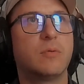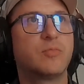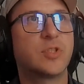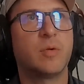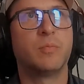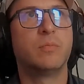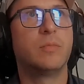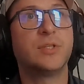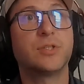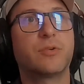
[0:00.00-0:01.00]
some
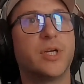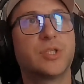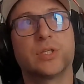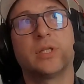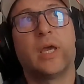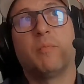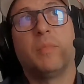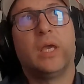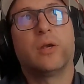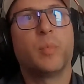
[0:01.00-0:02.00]
integration that
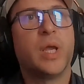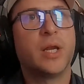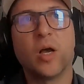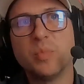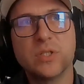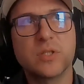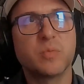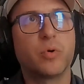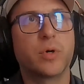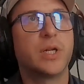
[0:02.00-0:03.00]
may or may not be
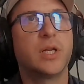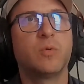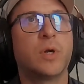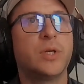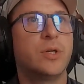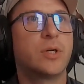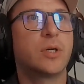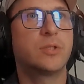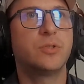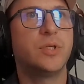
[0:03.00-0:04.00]
supported in 1
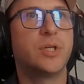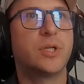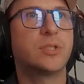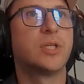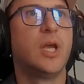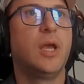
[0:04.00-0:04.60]
year or 2 years,